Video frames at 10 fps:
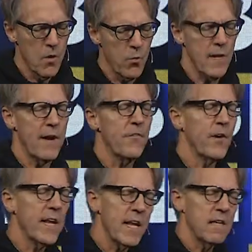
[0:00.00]

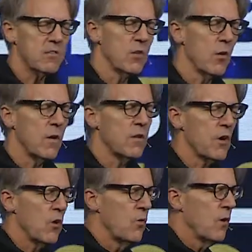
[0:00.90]
Whatever it is, Lord,
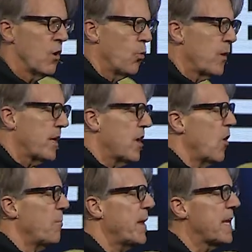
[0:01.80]
though we
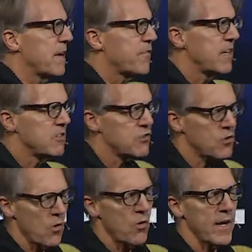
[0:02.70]
know many of these
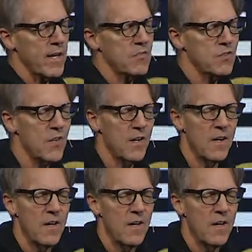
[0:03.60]
stories,